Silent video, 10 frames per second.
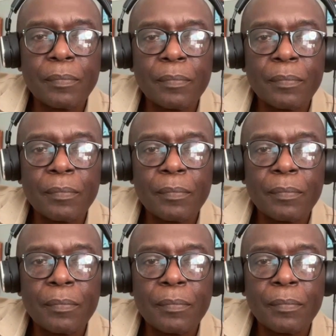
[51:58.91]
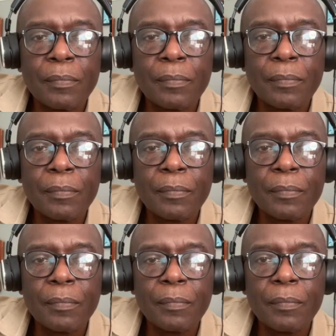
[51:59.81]

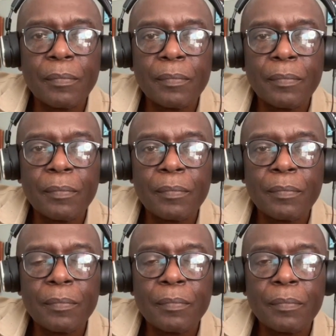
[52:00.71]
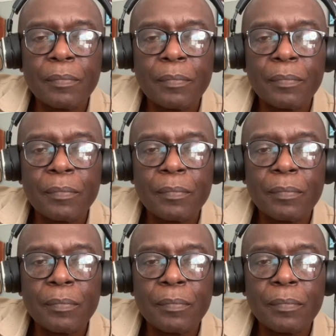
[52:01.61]
The person shown says nothing.